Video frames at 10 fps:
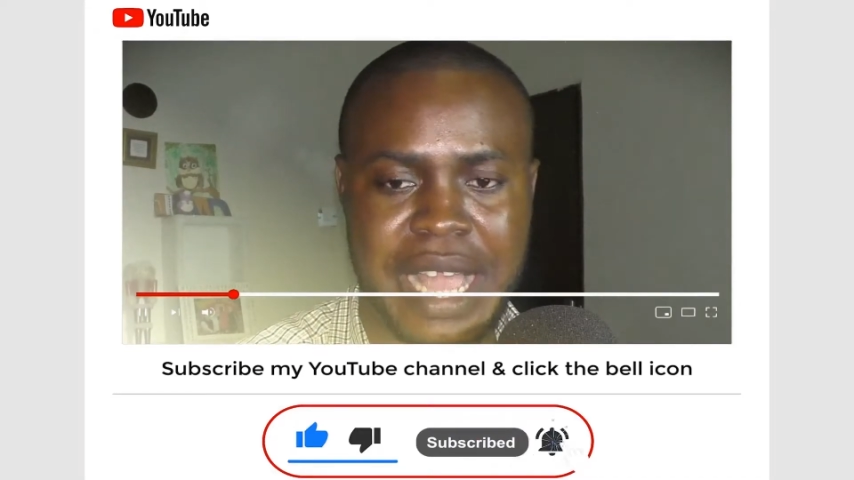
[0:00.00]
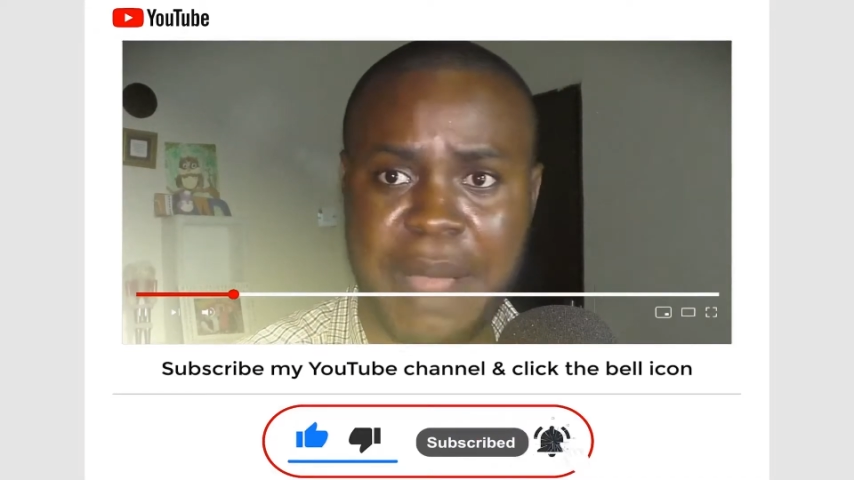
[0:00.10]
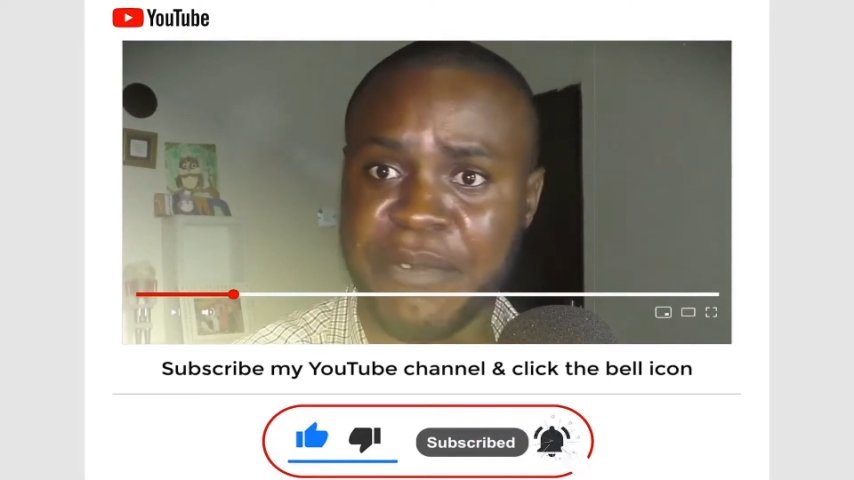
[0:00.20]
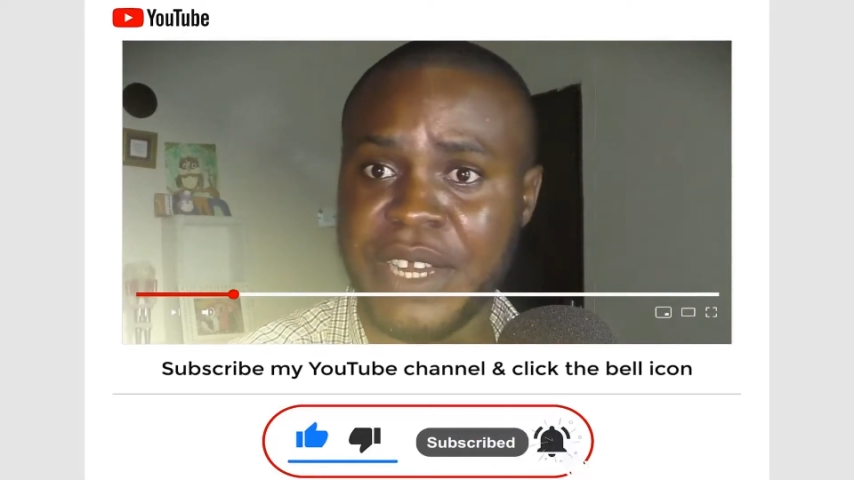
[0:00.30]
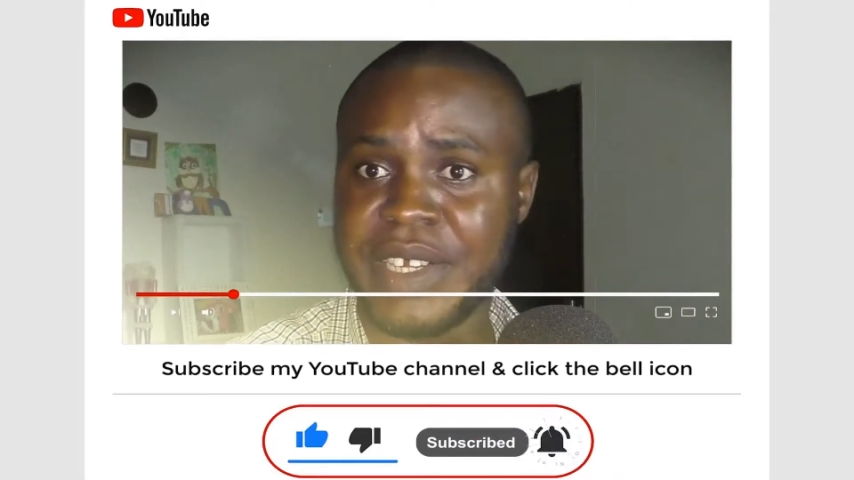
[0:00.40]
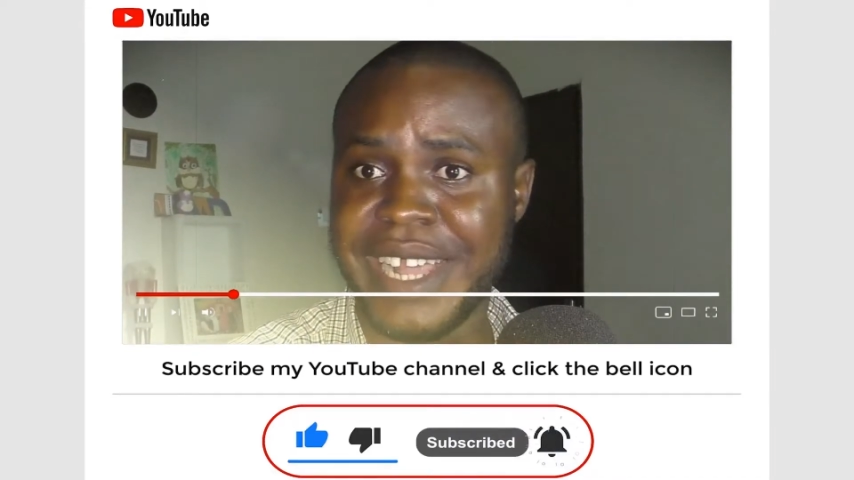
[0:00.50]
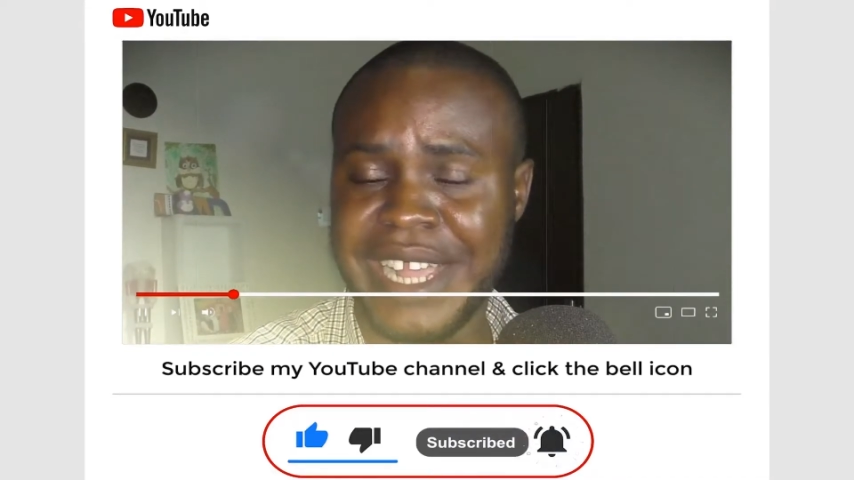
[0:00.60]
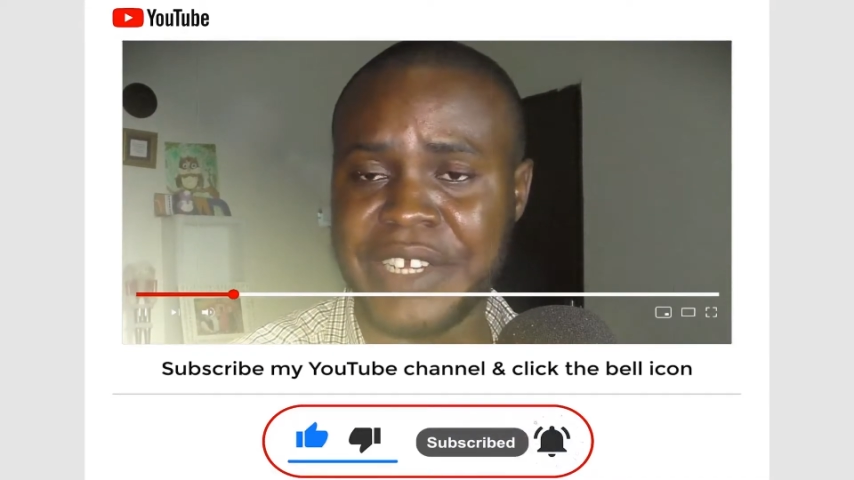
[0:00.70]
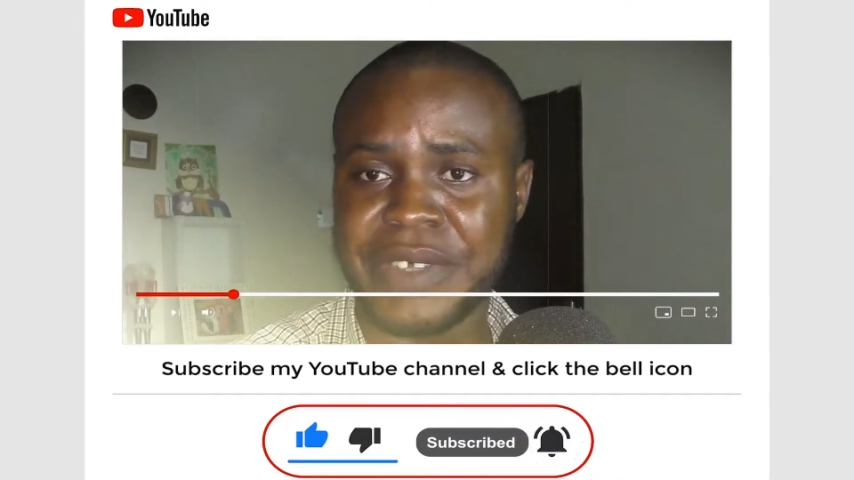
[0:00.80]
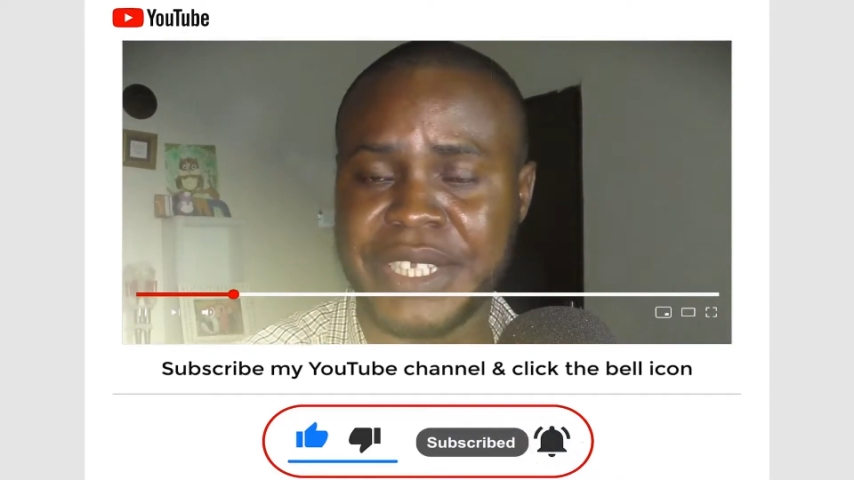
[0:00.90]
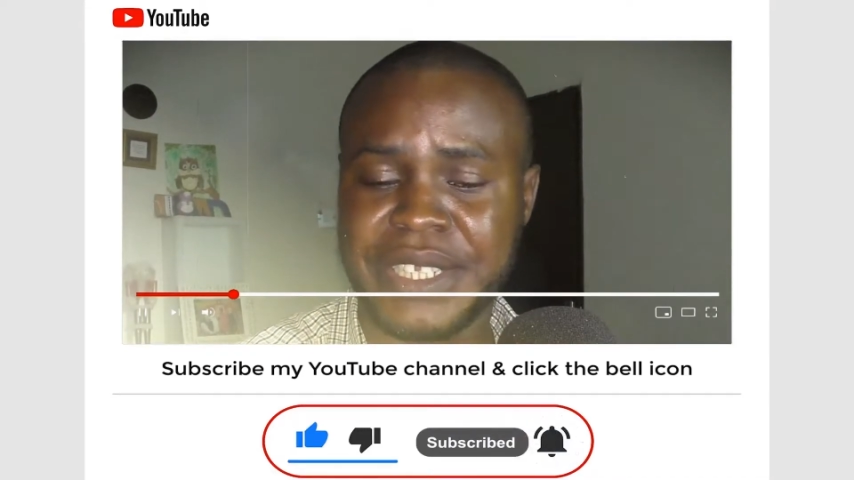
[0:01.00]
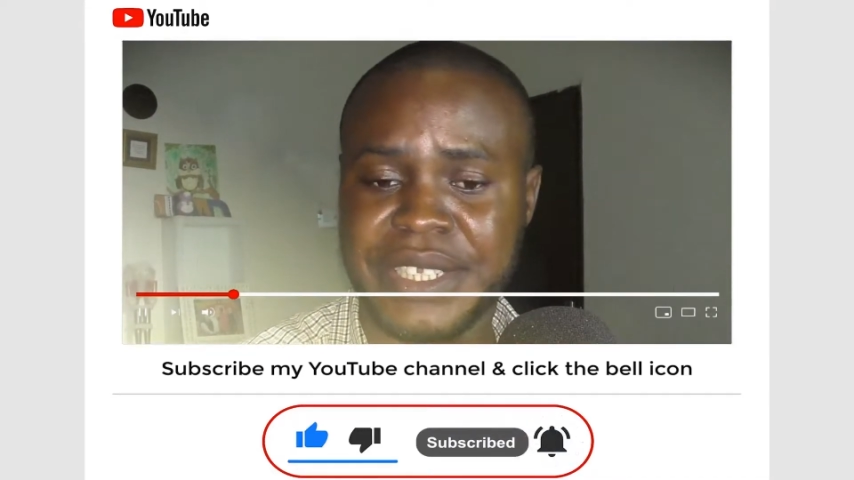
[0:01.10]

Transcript: I'm very angry.